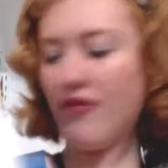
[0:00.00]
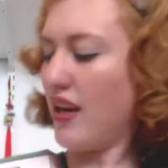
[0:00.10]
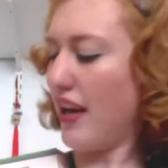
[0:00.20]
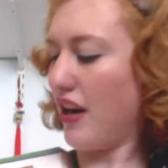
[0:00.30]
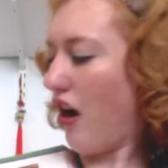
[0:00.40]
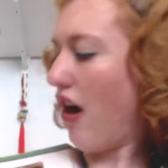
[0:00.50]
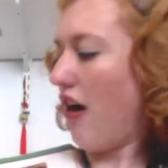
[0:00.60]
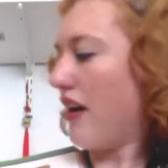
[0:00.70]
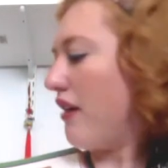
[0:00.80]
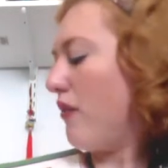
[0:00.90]
and art
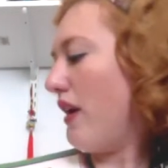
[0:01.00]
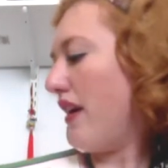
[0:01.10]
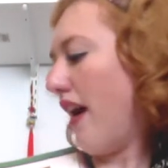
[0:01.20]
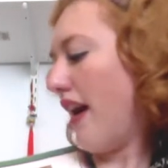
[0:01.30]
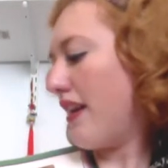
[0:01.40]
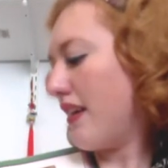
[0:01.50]
and whatnot.